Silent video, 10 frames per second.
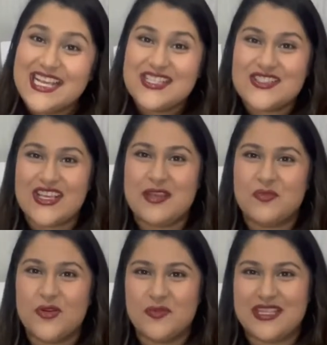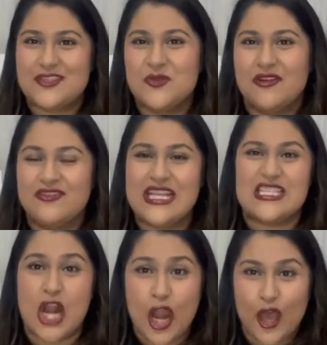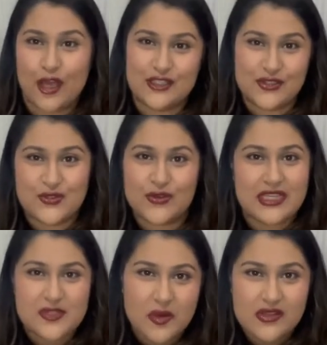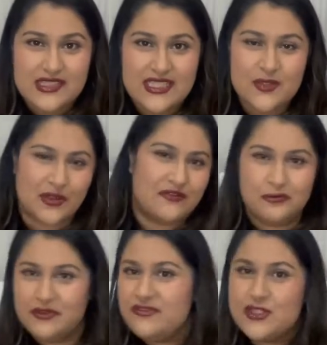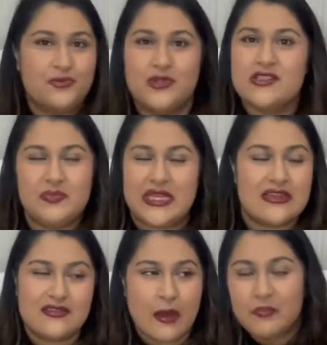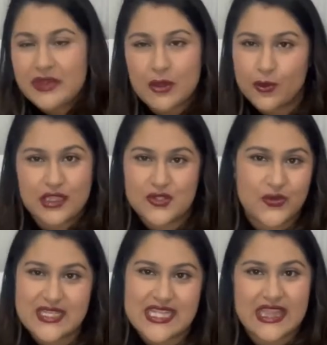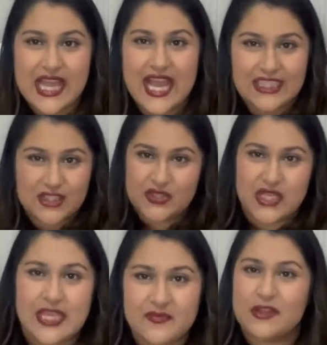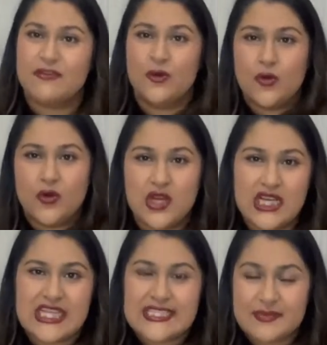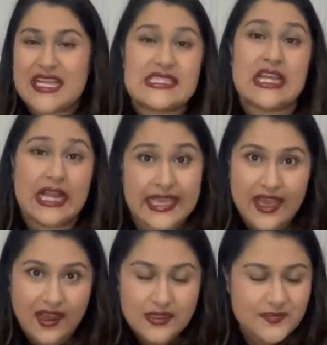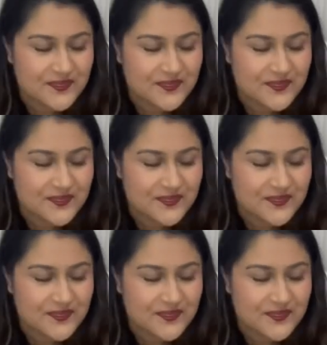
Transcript: So he brought me two of these large storage boxes. We've, we've just been dumping all the toys in there just to keep the floor space clear.